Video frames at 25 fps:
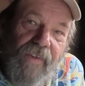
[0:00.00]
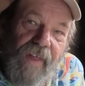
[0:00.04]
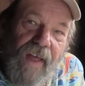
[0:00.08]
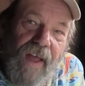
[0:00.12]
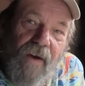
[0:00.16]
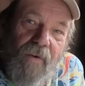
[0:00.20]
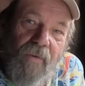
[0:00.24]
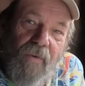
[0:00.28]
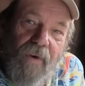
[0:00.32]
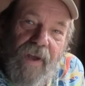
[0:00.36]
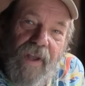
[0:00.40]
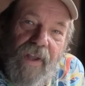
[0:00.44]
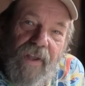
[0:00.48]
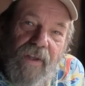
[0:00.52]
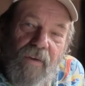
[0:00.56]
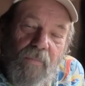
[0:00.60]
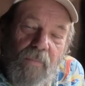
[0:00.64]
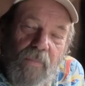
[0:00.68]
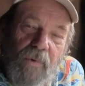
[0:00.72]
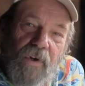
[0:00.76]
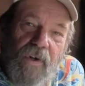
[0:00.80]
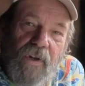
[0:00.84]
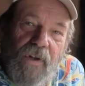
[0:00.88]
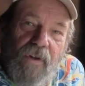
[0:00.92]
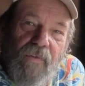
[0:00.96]
that way,
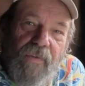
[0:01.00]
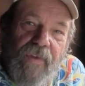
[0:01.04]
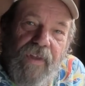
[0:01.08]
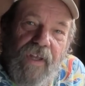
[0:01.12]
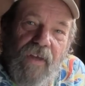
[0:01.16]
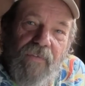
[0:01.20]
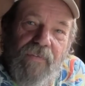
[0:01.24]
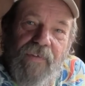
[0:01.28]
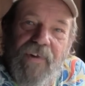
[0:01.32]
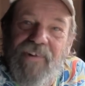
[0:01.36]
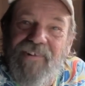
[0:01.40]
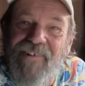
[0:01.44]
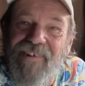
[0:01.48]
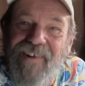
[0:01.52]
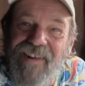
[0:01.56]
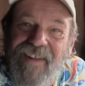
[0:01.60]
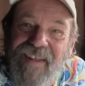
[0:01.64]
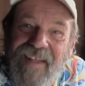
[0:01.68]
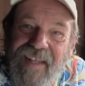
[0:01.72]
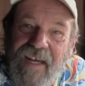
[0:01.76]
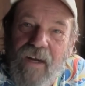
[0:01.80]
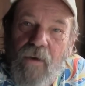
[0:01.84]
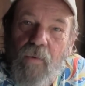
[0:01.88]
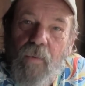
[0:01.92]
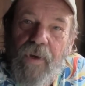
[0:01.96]
and particularly if it's a
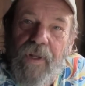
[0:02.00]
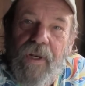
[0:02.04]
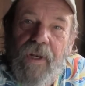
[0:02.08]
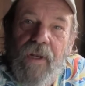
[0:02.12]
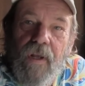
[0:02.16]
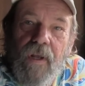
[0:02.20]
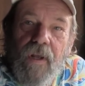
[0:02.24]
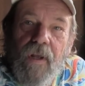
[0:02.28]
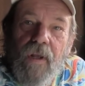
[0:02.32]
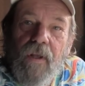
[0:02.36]
liquid.